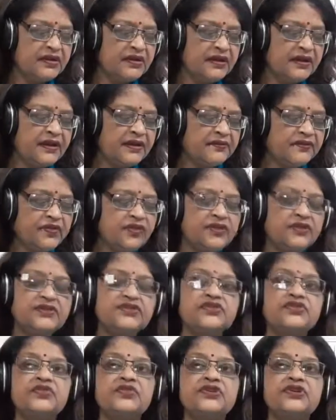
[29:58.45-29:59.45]
And what is
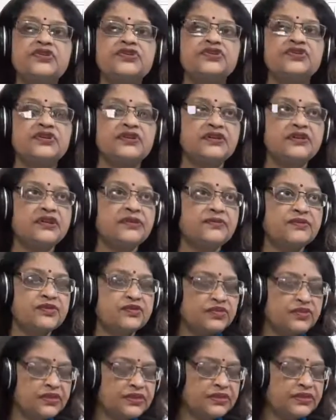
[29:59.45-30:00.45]
your Christian name?
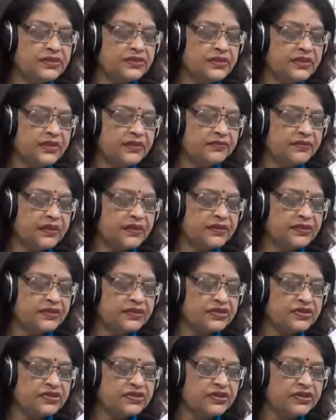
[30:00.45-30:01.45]
So he is telling my
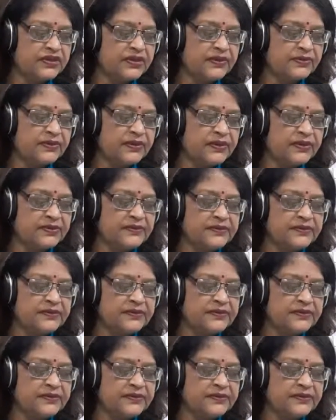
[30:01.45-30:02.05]
Christian name is